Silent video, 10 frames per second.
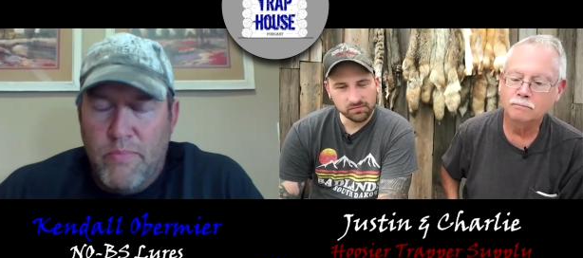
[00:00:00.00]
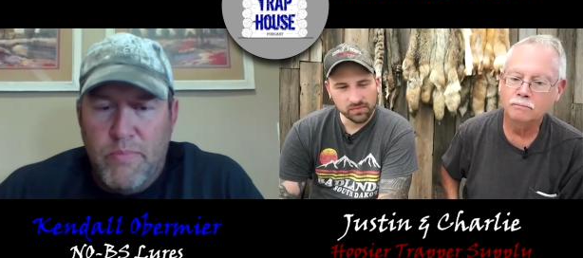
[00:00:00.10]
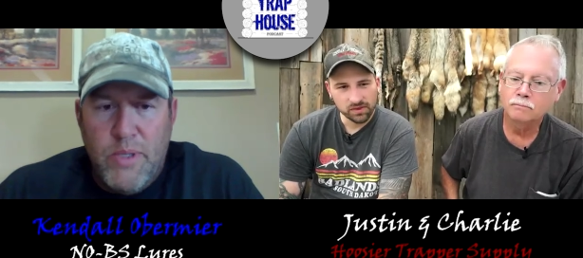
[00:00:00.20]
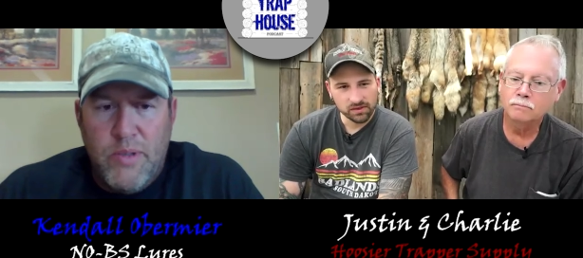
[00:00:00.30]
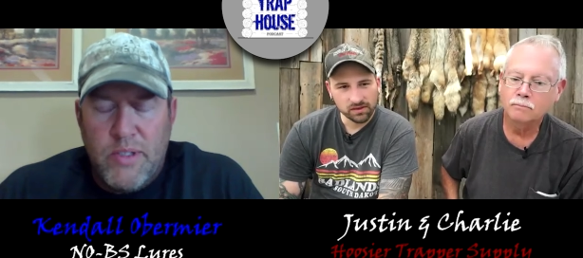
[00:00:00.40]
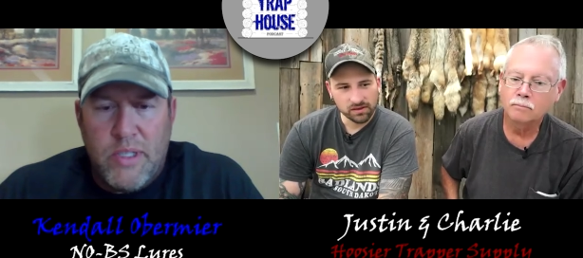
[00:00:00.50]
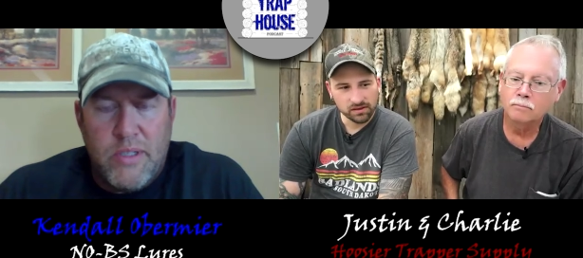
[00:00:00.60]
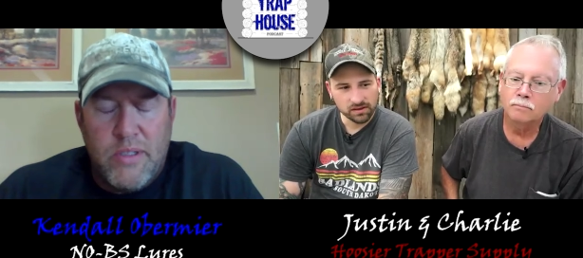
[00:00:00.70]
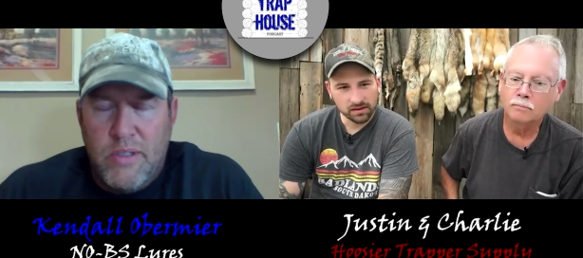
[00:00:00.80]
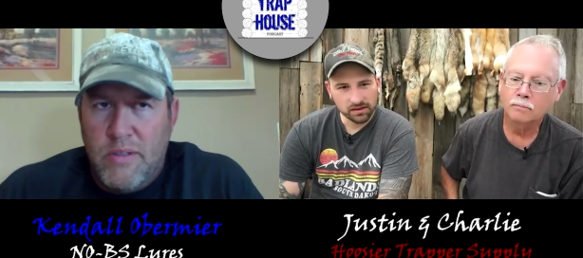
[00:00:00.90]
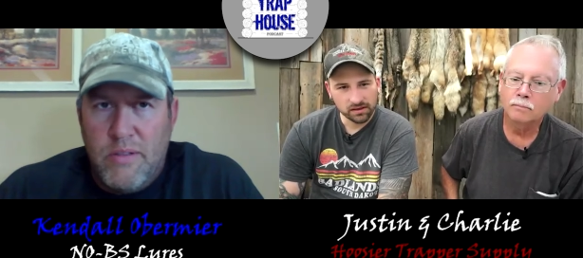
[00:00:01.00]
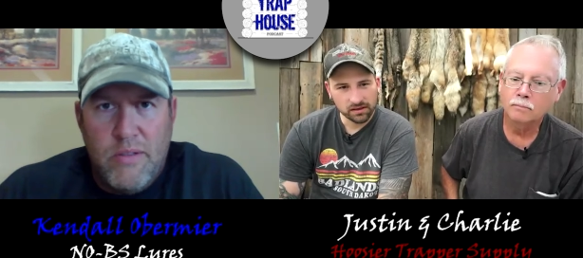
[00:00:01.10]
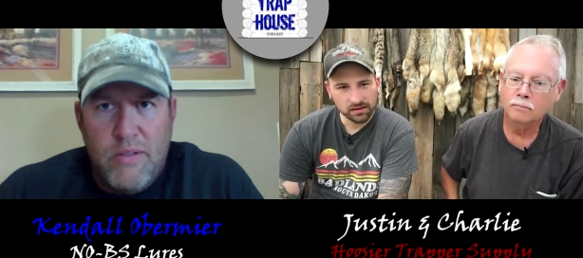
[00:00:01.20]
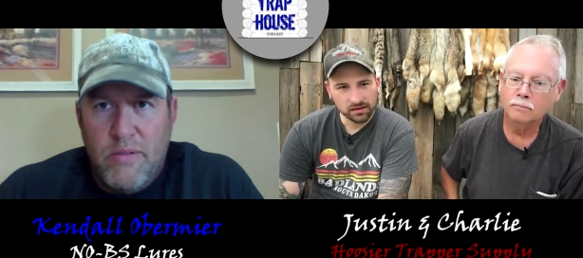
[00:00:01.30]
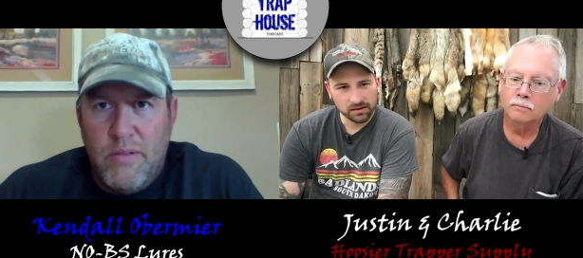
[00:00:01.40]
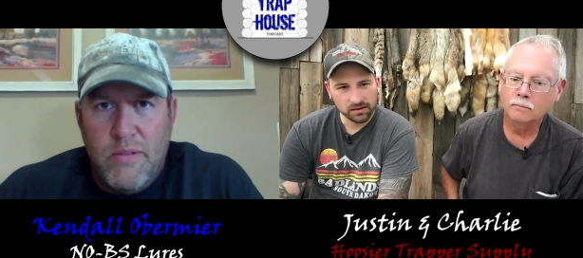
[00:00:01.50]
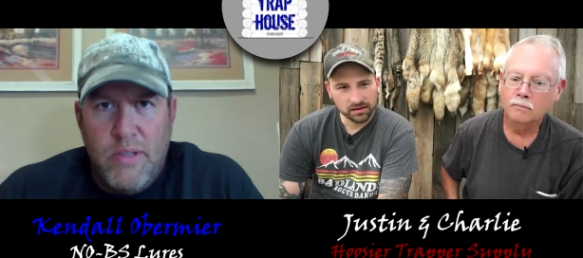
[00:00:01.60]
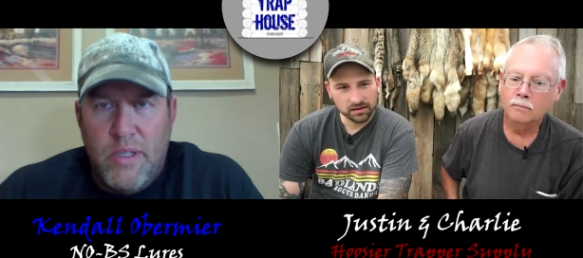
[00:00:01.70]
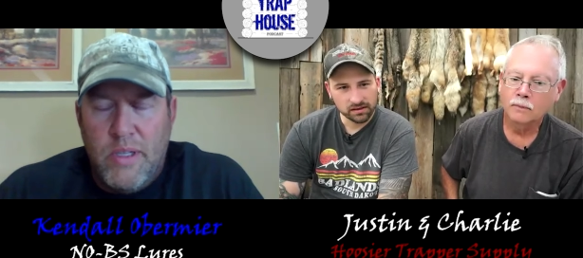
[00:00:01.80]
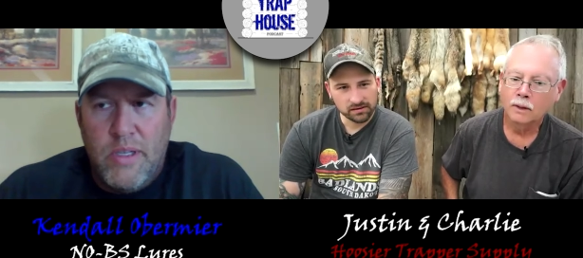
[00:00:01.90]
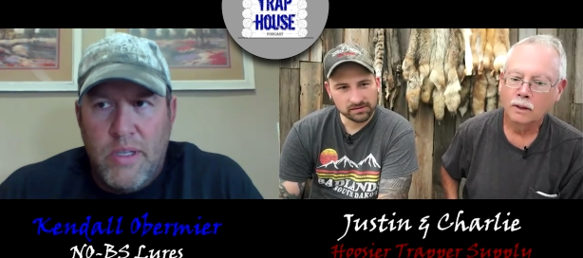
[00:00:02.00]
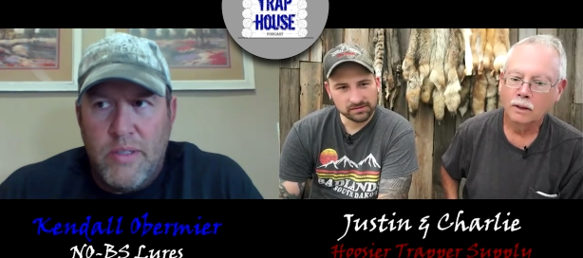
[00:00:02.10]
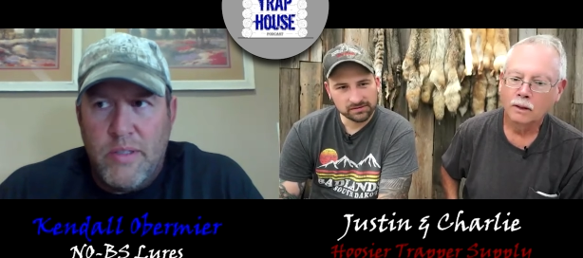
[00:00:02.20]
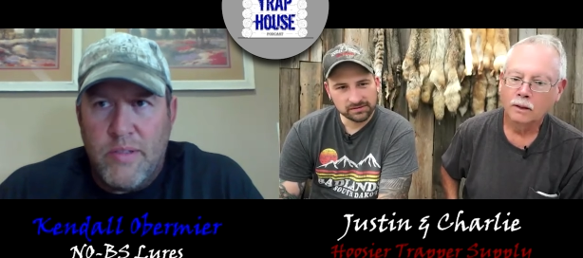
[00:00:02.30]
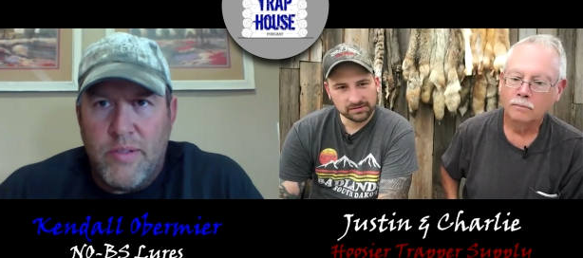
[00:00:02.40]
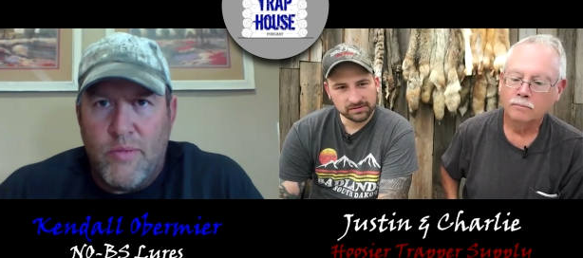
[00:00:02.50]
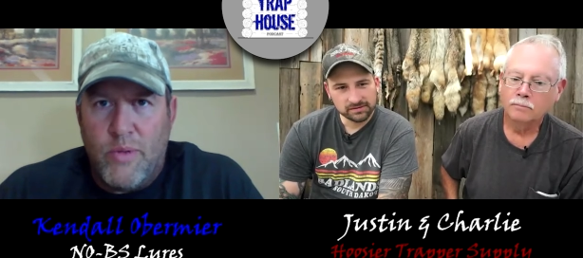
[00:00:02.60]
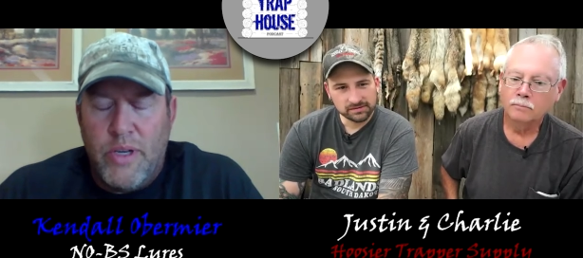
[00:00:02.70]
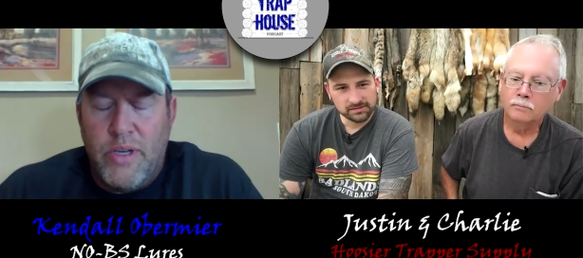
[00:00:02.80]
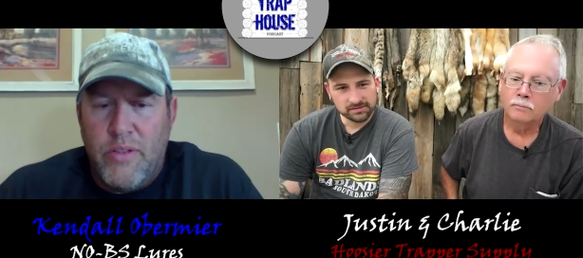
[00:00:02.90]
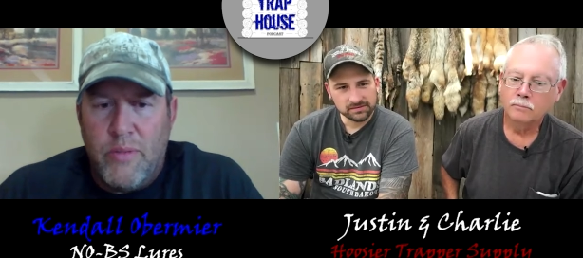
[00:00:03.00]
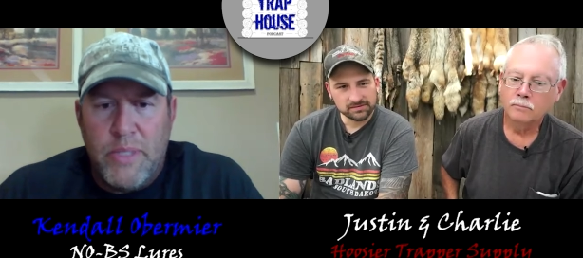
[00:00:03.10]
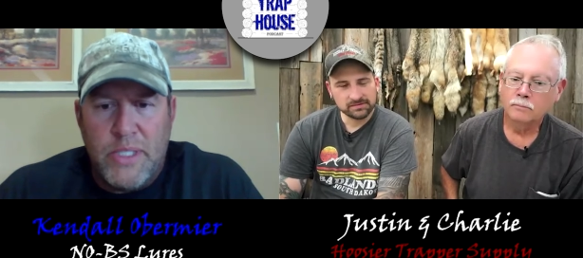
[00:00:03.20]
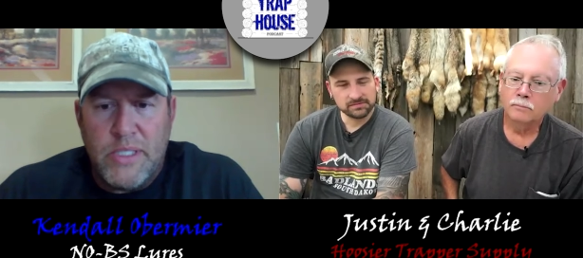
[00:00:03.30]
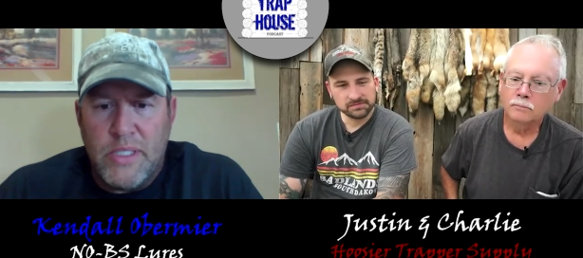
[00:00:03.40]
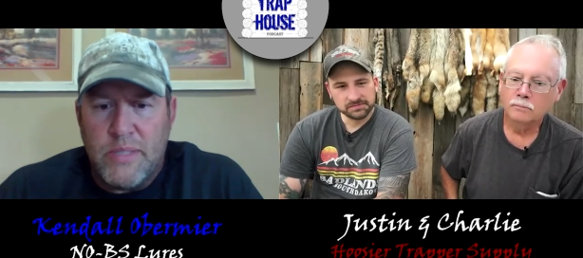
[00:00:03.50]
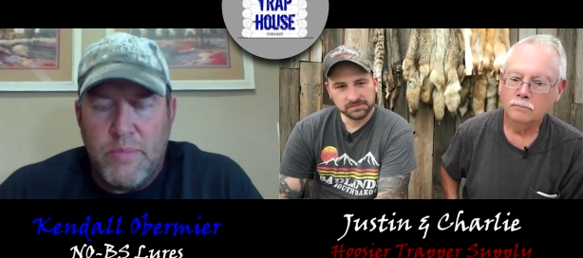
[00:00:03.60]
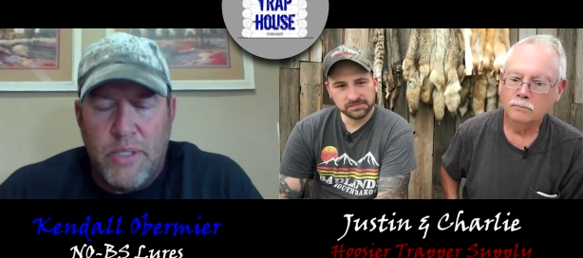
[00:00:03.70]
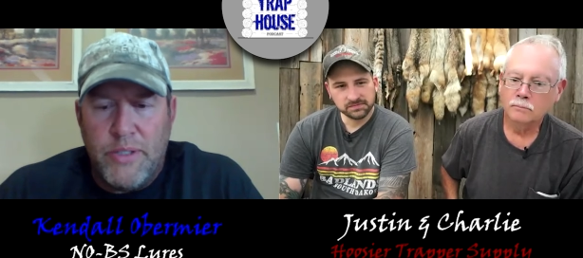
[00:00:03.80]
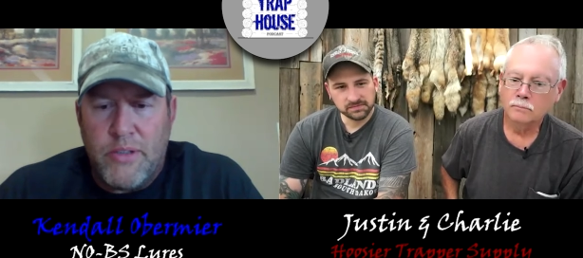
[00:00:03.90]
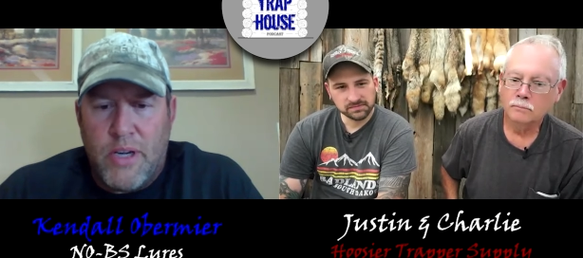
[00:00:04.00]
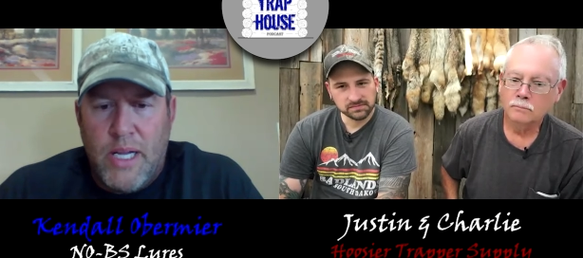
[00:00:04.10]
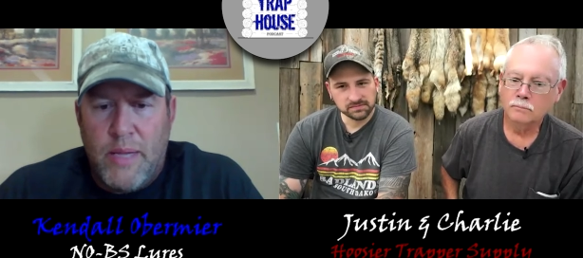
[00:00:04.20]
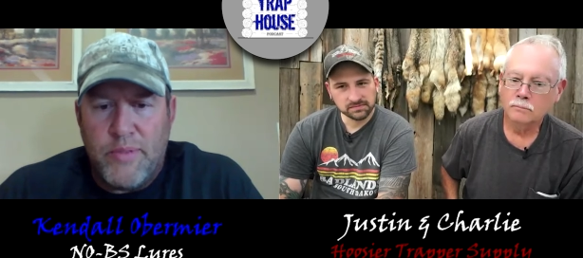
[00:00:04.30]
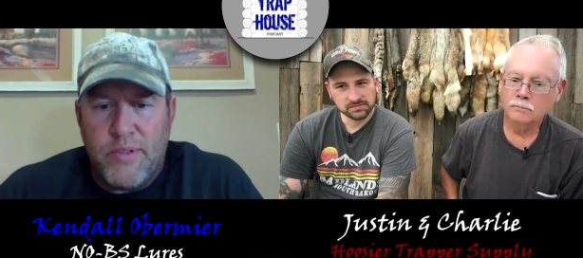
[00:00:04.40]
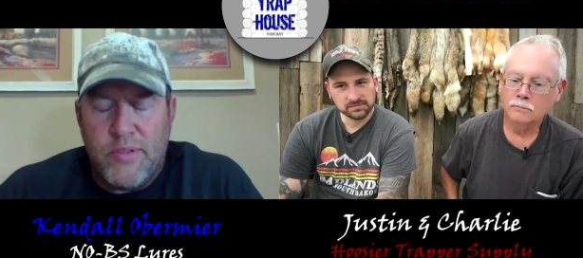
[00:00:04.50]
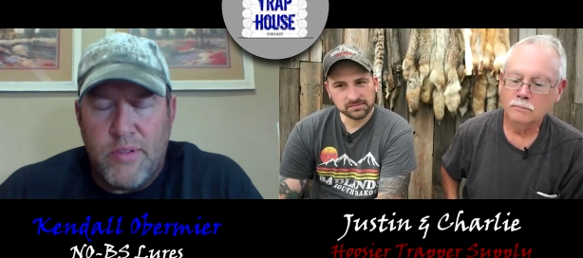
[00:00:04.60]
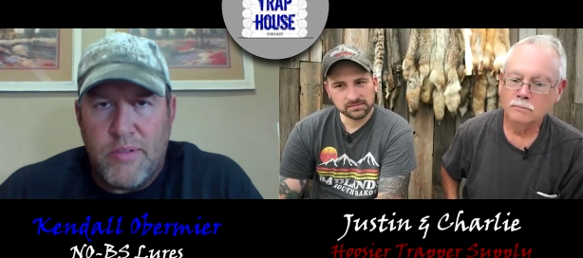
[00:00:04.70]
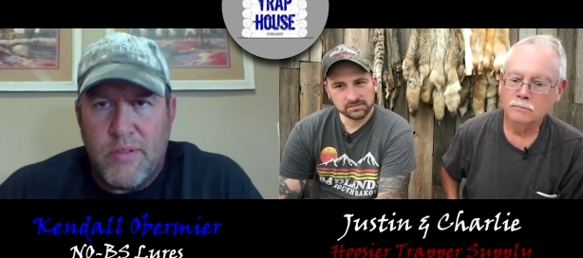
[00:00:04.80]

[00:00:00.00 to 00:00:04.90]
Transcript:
Speaker 1: music and and uh, just running of the business, building traps. It's just